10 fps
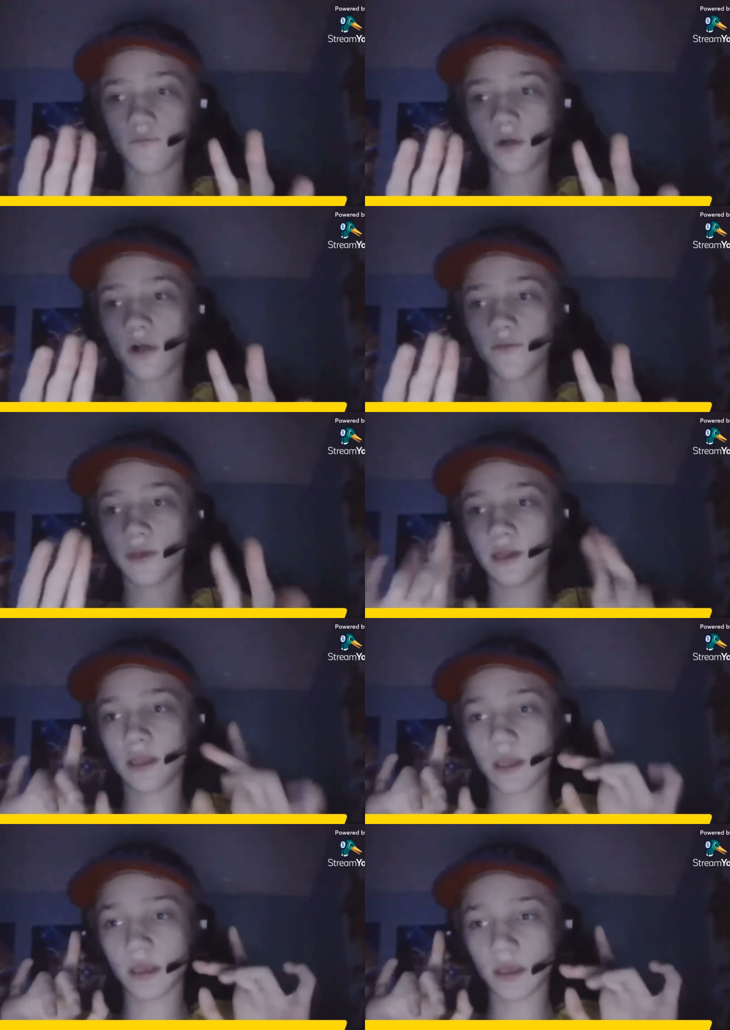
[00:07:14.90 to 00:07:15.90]
all of it.
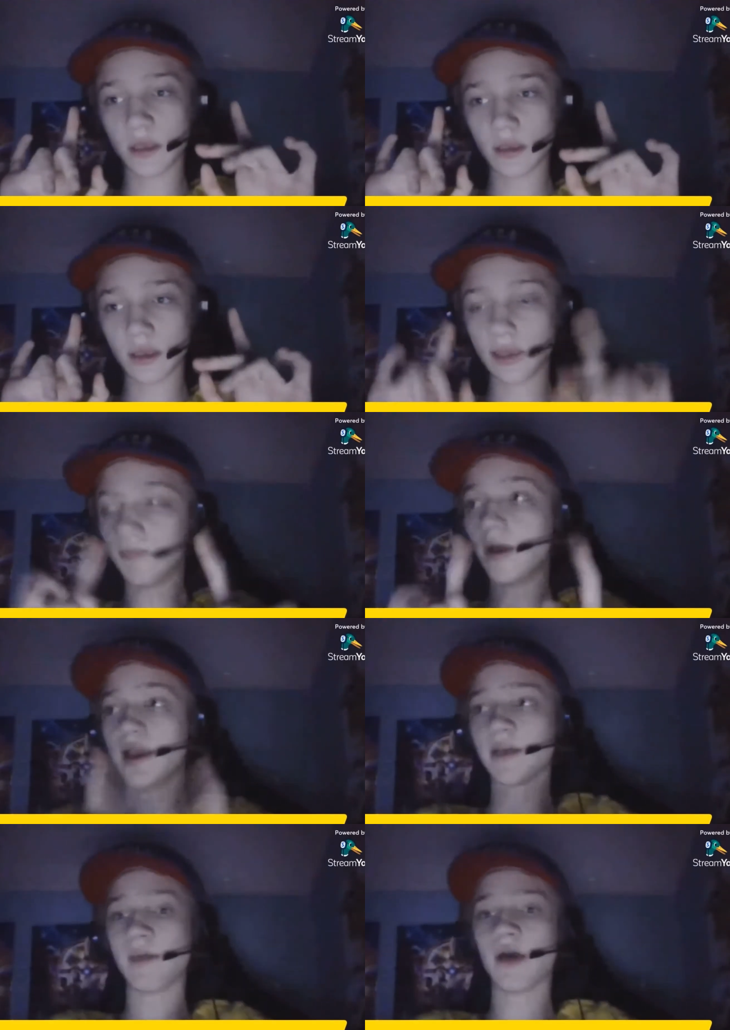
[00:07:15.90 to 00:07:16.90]
It
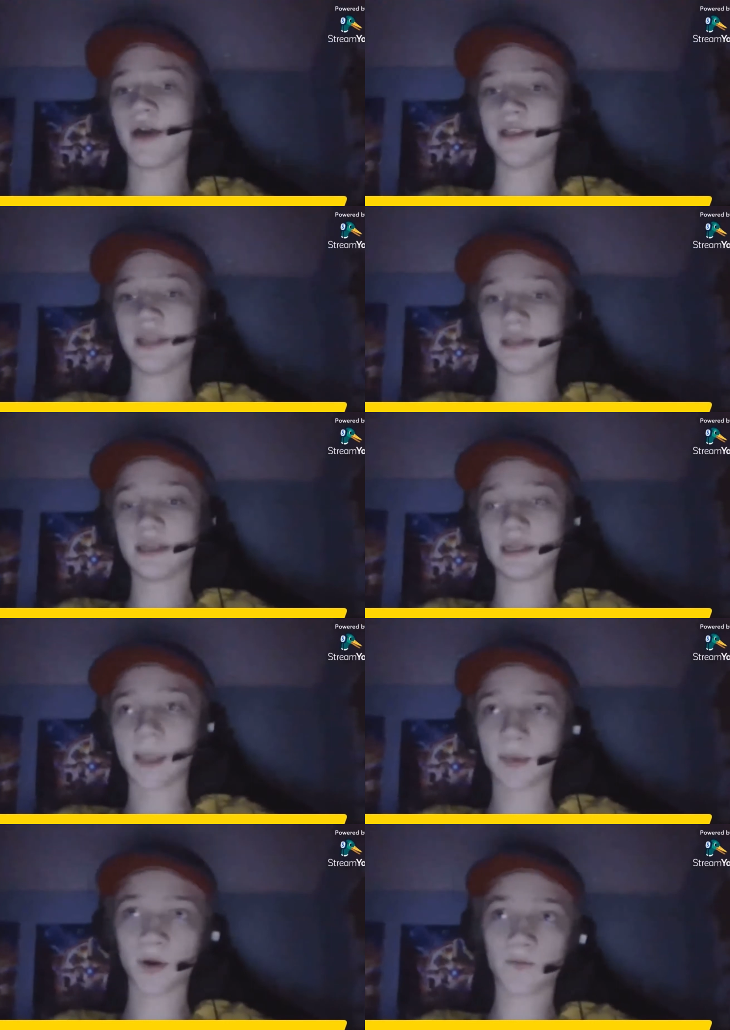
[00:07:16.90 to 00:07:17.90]
might come out, I think,
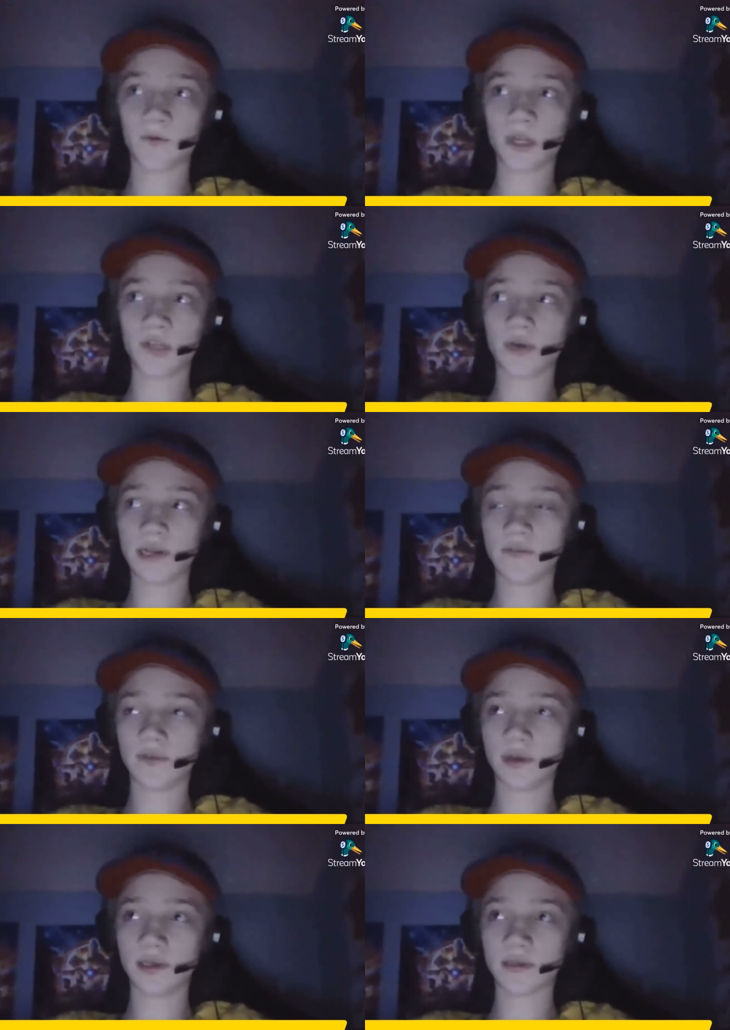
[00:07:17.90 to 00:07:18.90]
December of
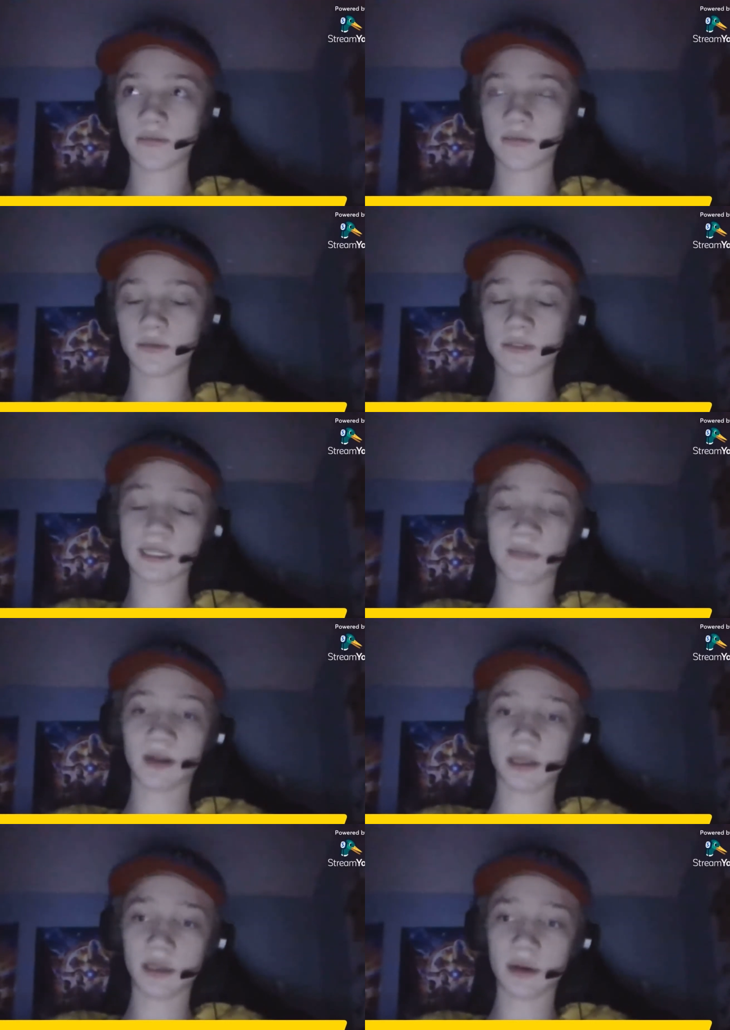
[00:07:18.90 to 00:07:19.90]
2023. So that's
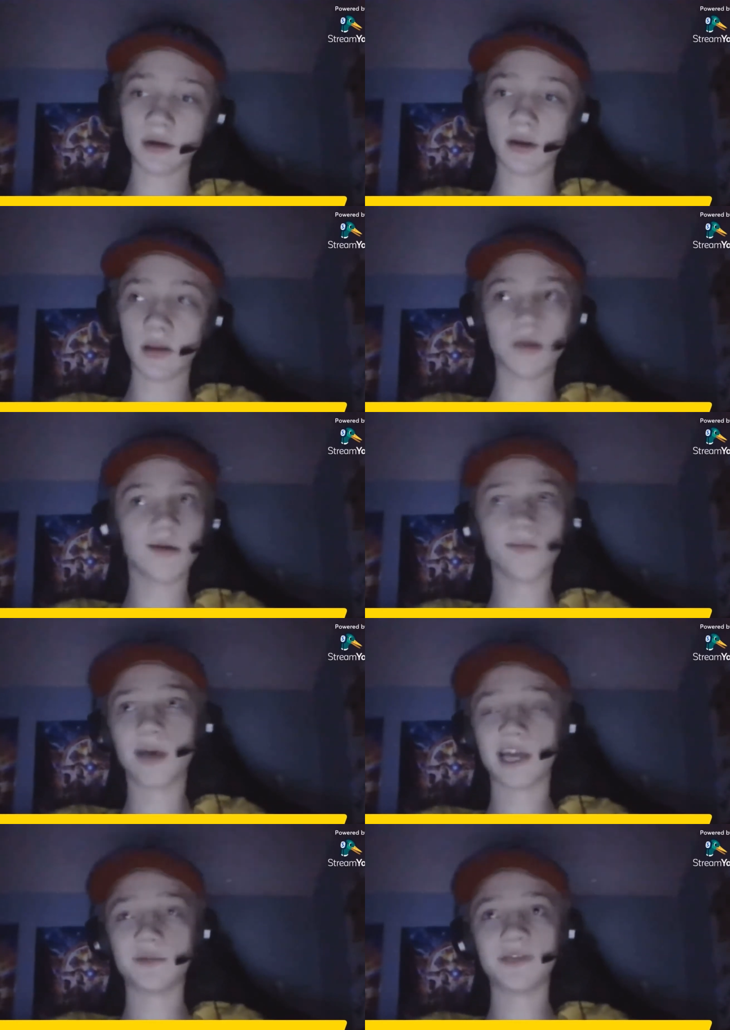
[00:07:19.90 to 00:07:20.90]
about a year.
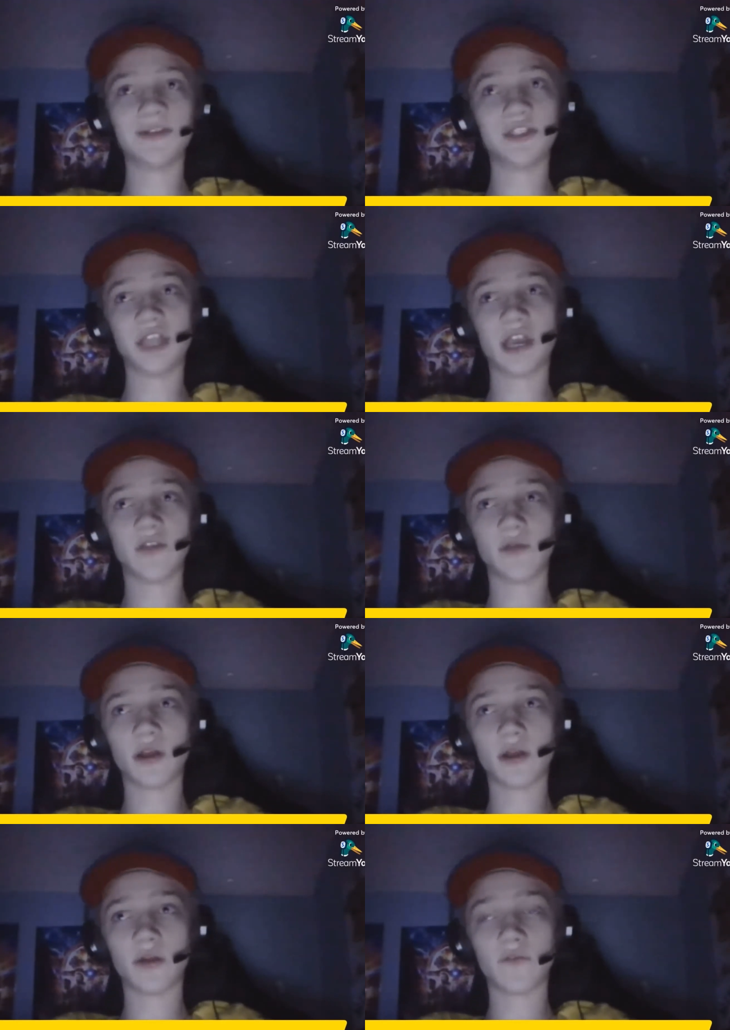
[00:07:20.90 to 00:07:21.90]
Possibly even
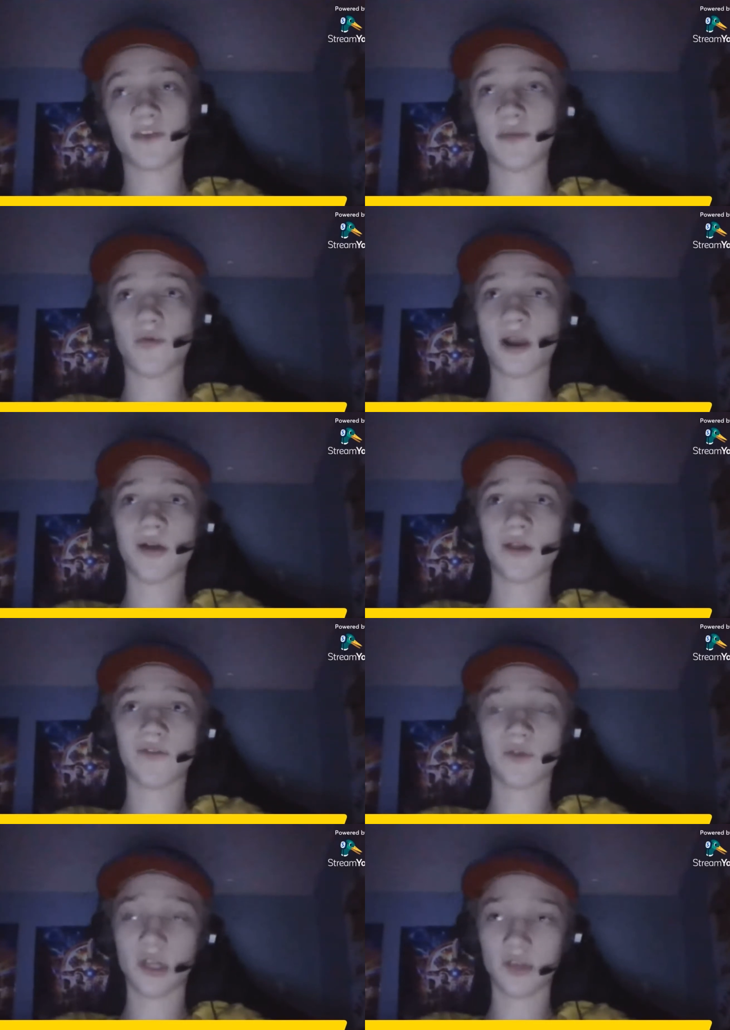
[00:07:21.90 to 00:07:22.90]
January or February of
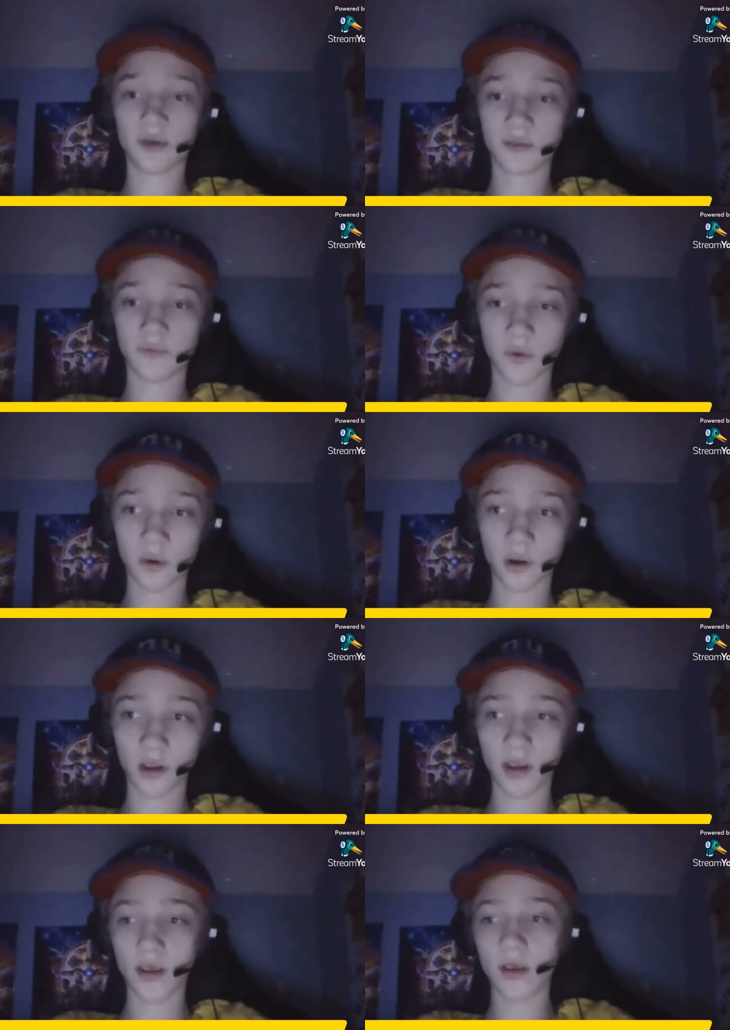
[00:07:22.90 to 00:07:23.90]
2024.
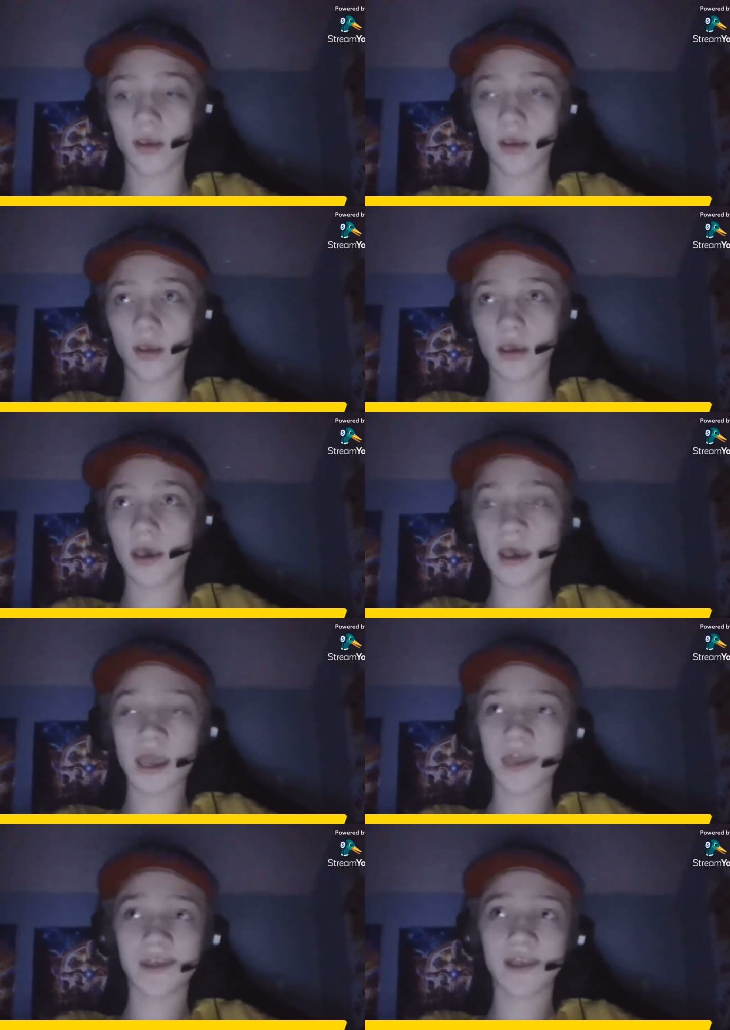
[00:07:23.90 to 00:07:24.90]

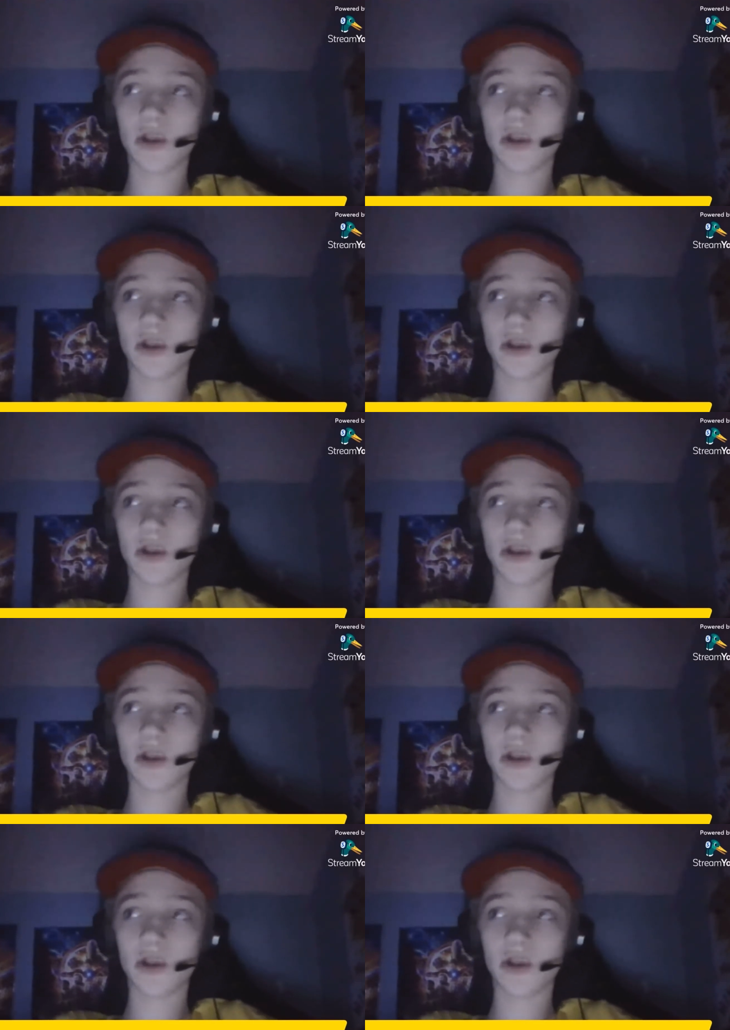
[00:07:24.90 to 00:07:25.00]
And the